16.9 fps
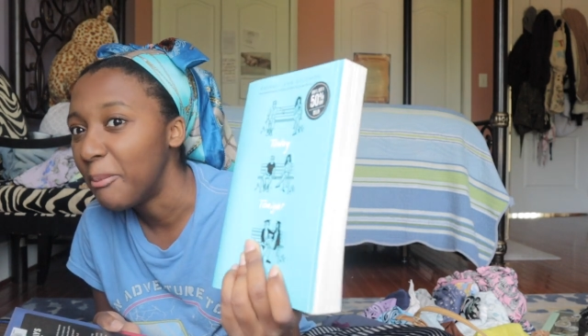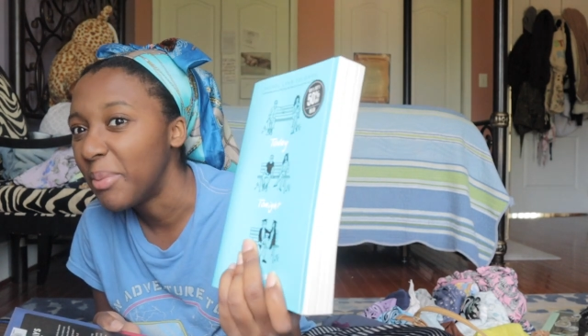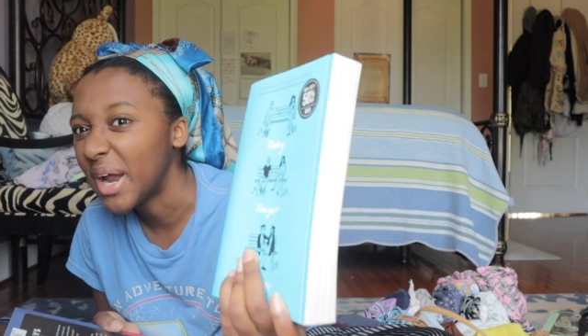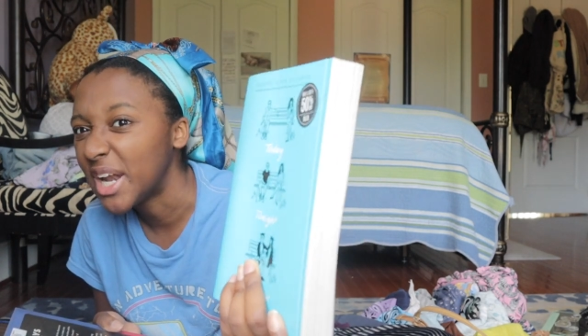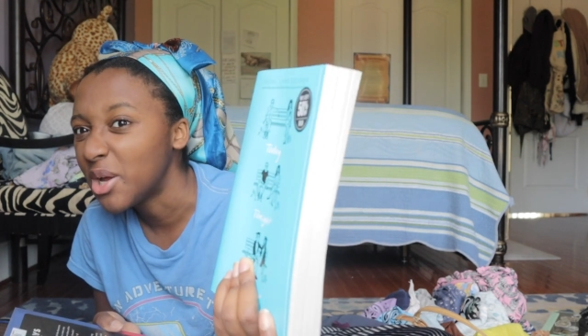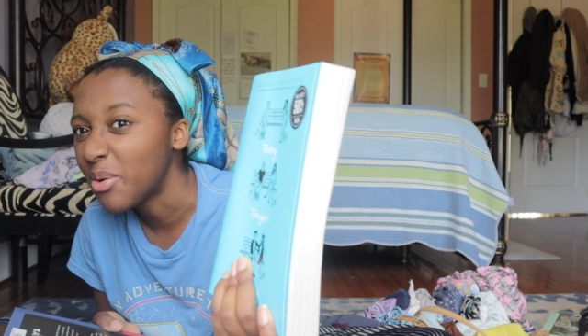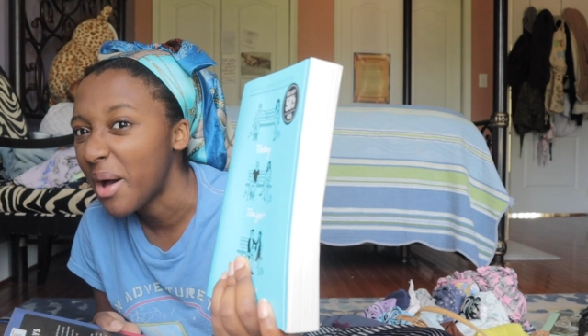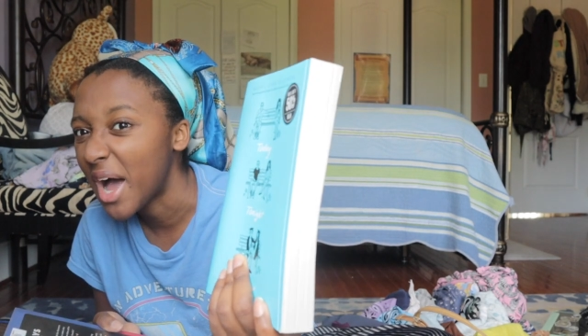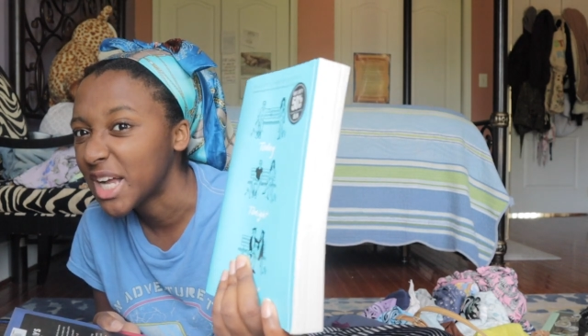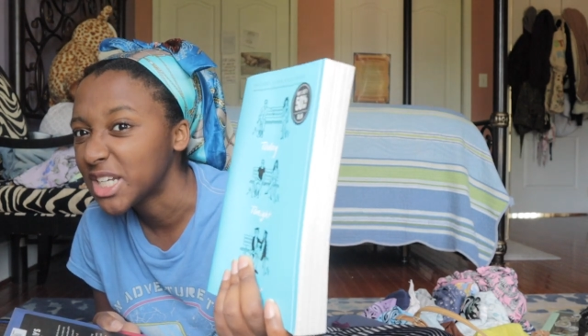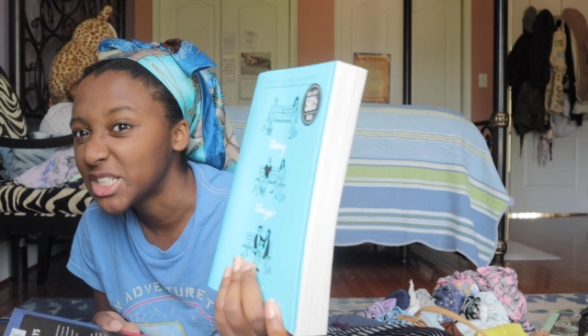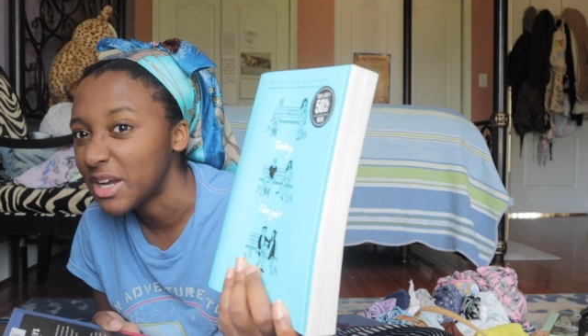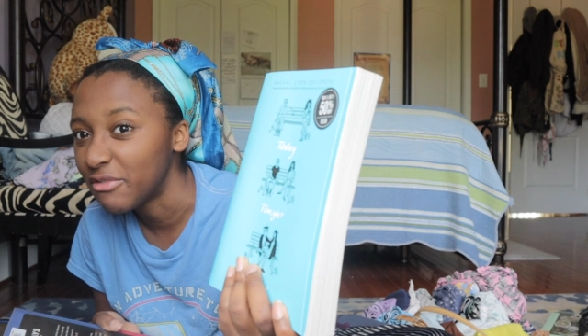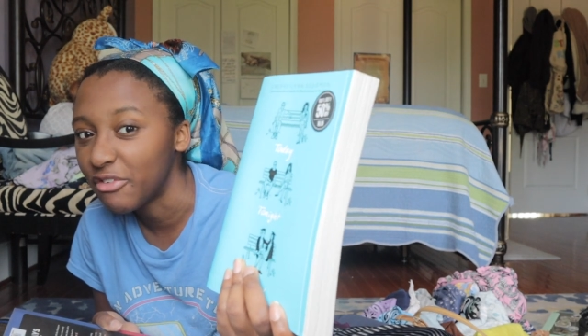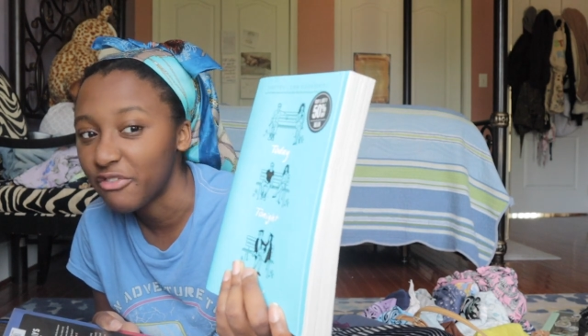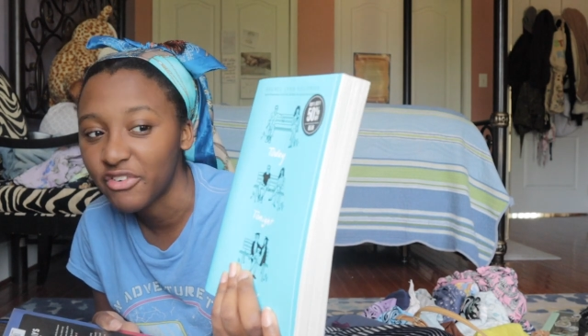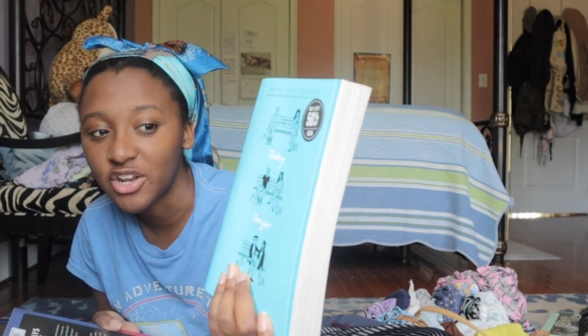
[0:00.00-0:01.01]
but I don't actually
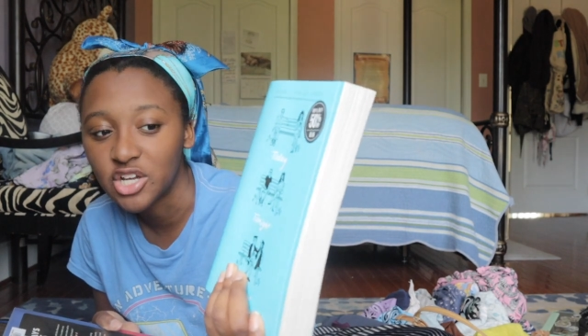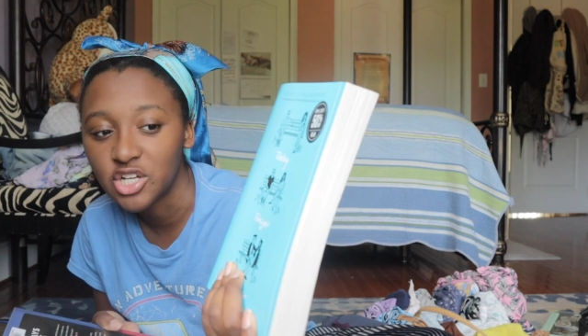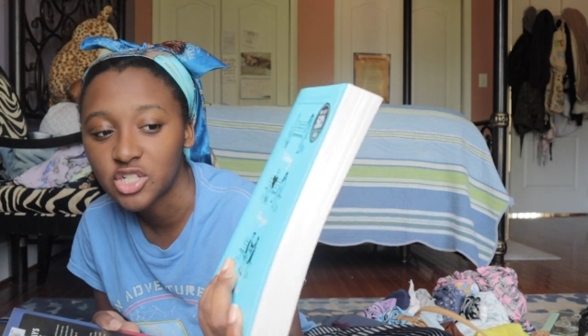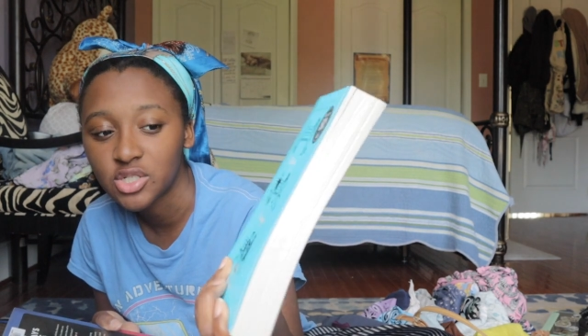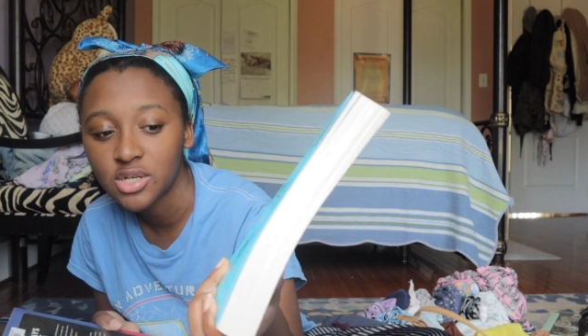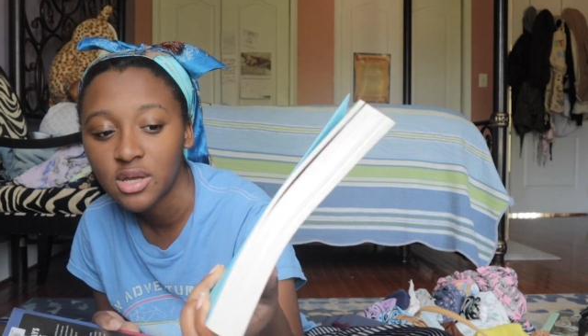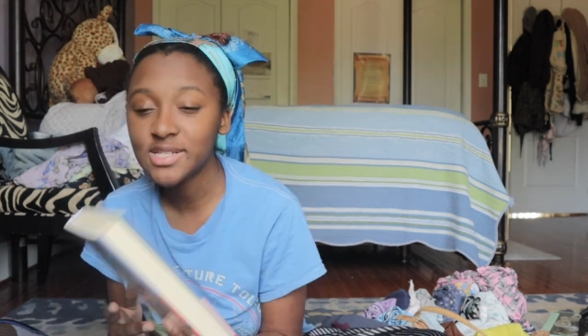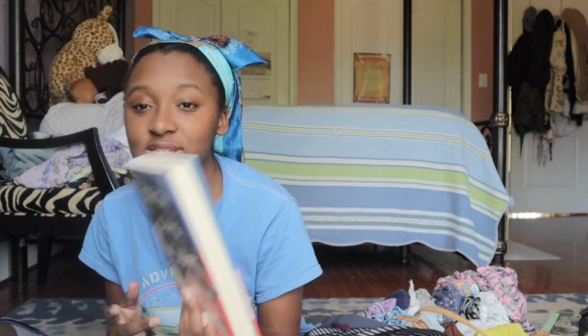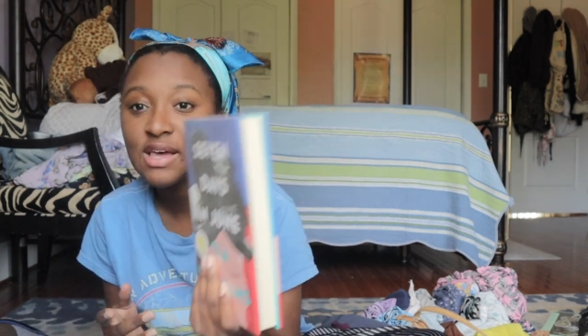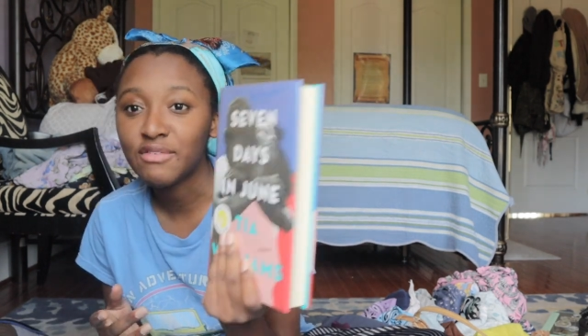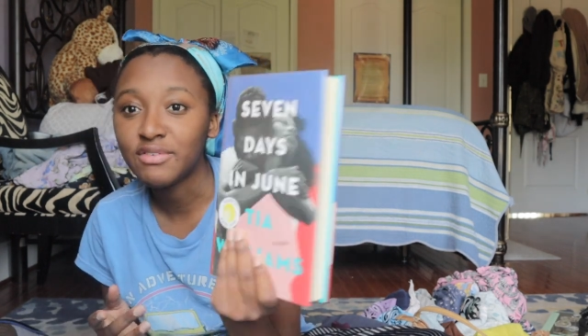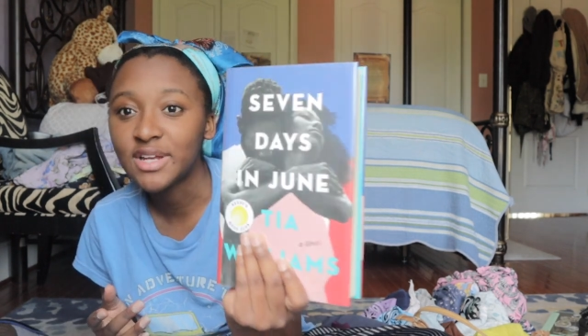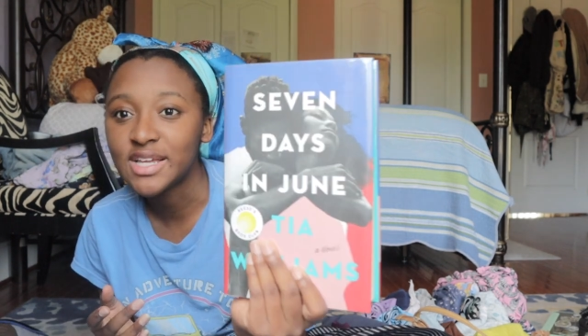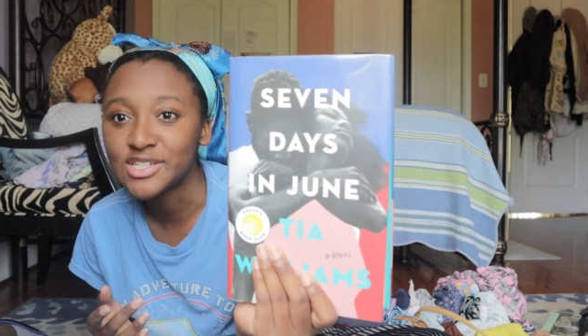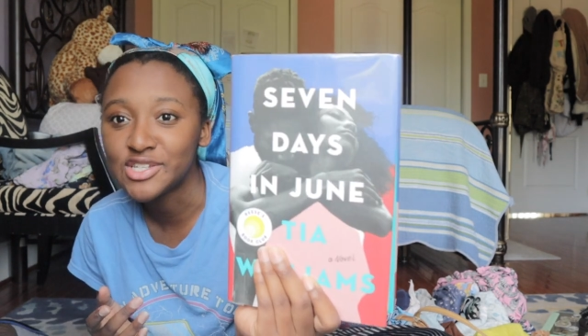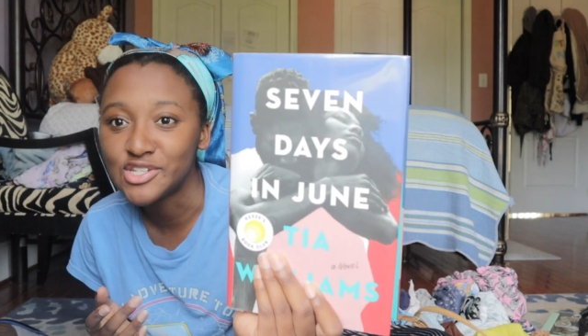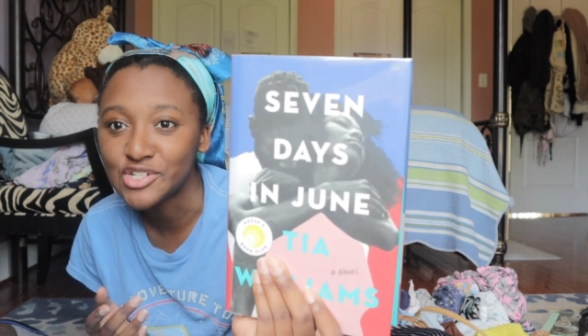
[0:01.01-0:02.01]
ever finish. And 7
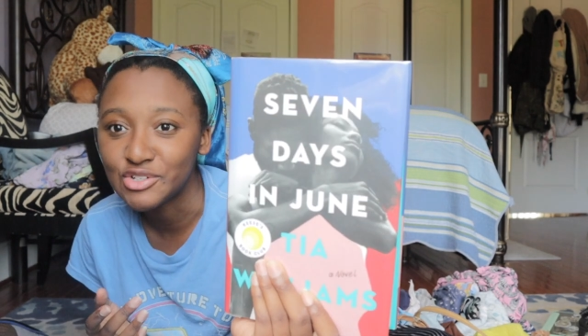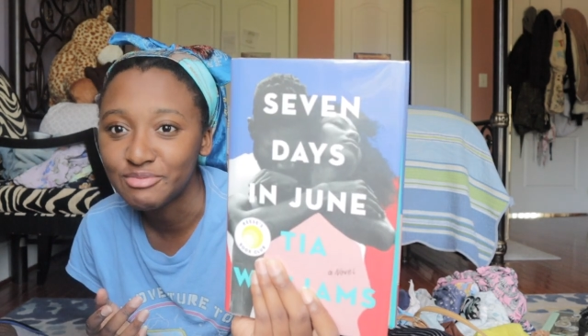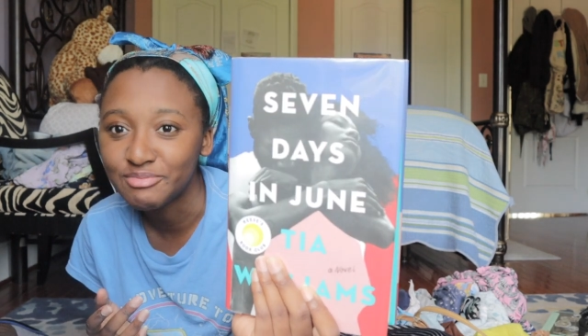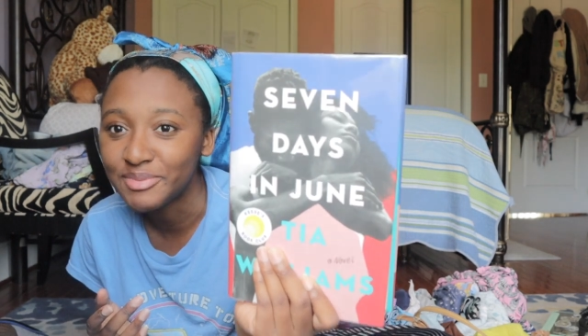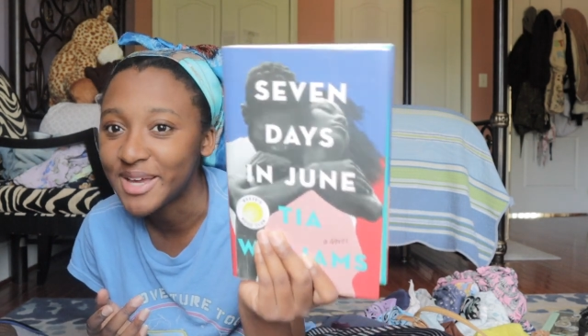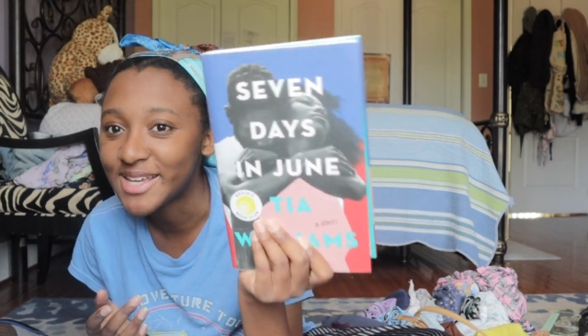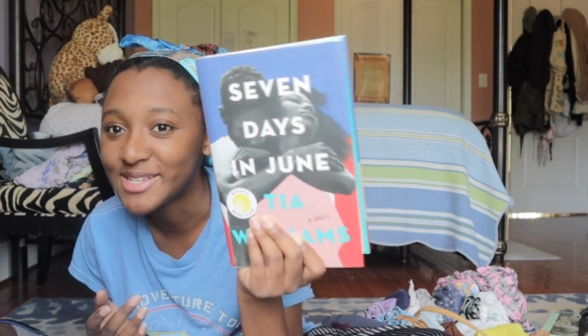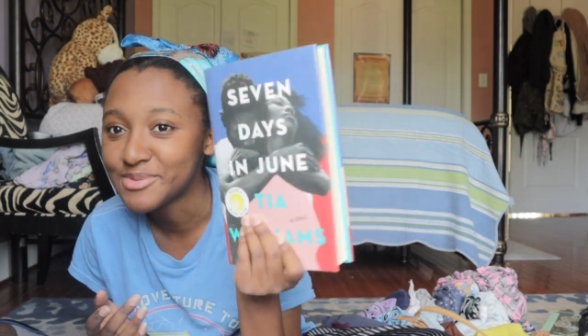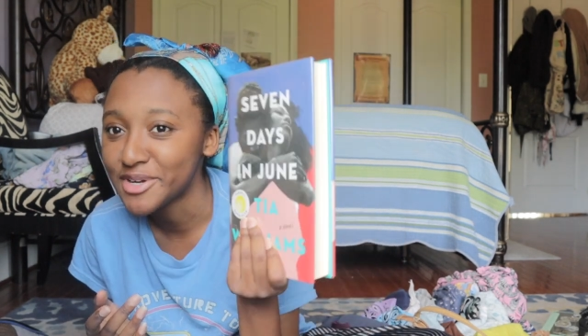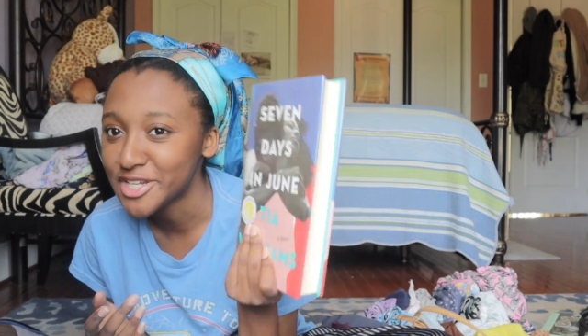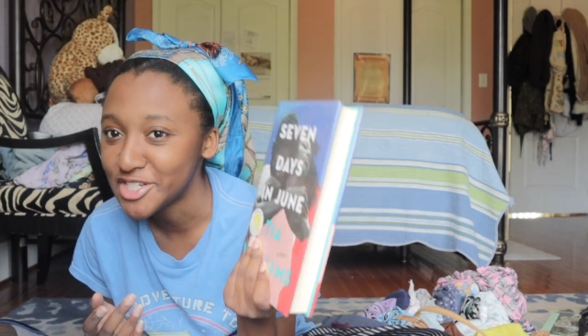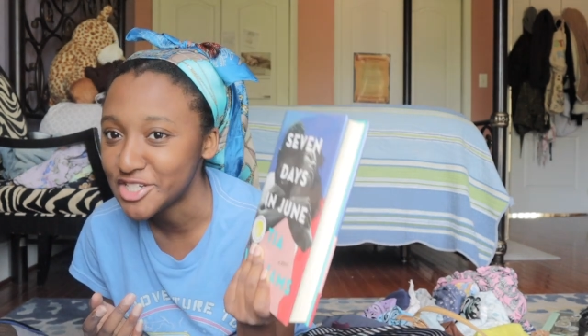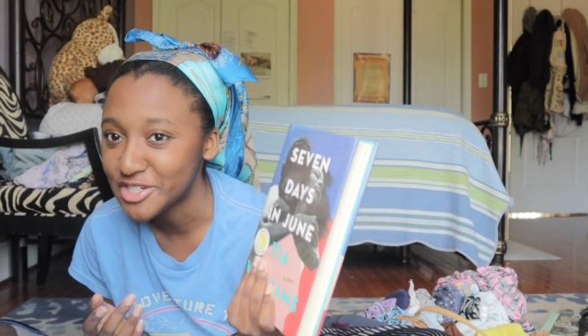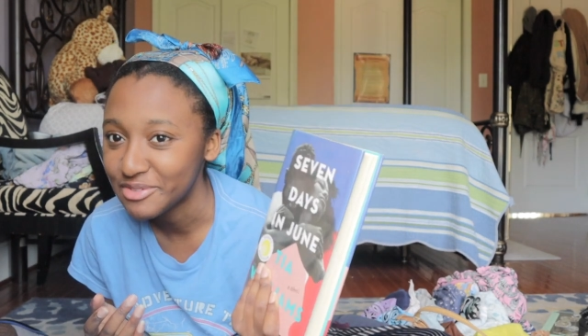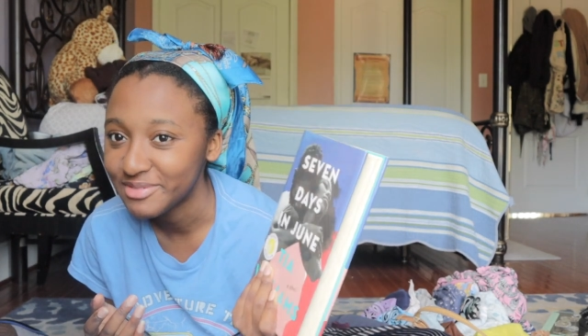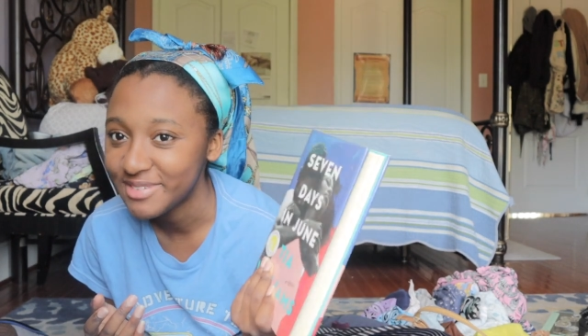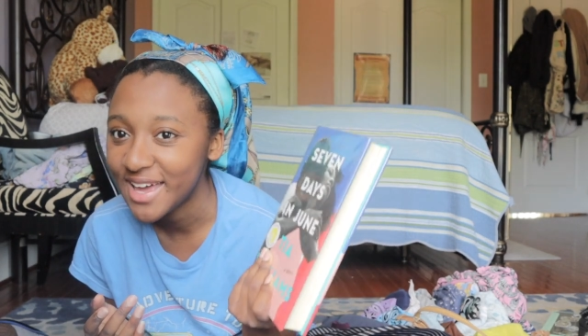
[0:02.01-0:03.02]
days in June, because we're in
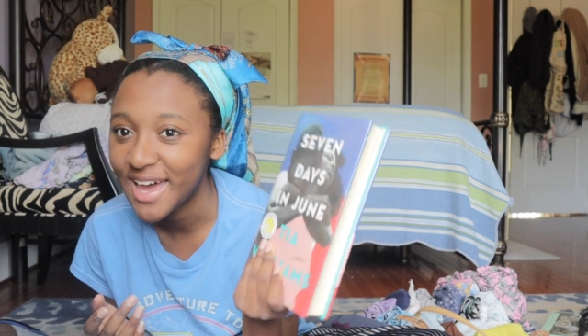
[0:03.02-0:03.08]
June.